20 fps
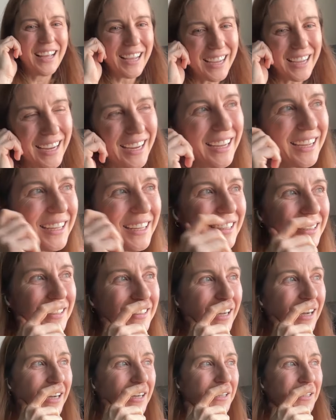And
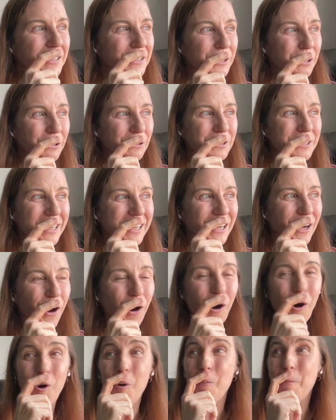uh, so I was like,
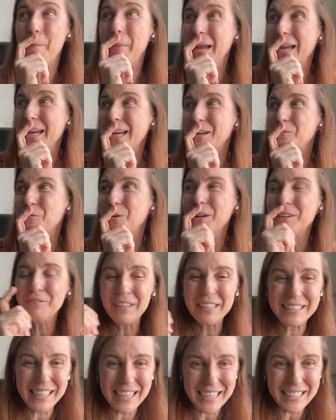oh, man, what if I
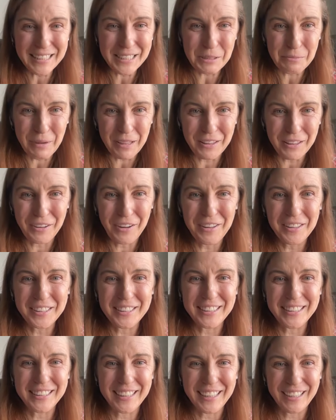take this
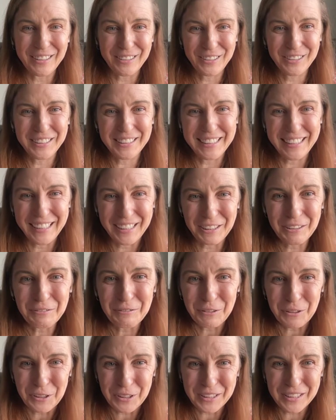methodology that I learned in the Air
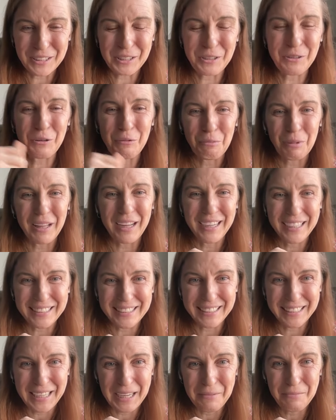Force and go apply it to
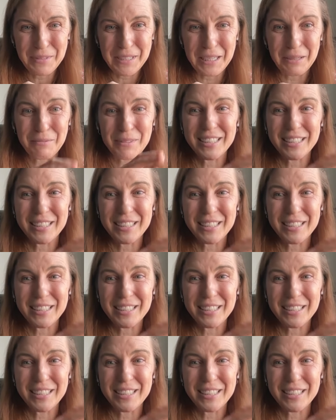game teams?